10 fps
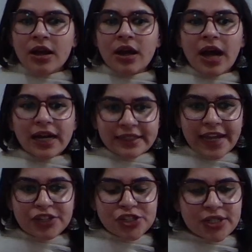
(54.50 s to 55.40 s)

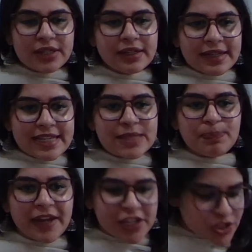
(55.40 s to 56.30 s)
Attention is
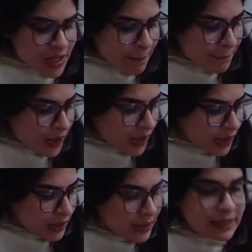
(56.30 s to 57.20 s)
page number
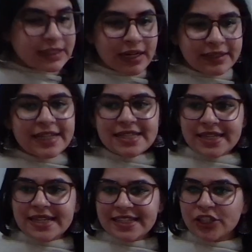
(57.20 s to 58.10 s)
36
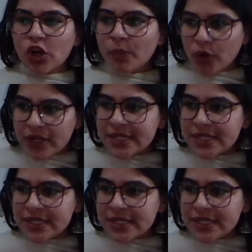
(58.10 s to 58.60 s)
in your books.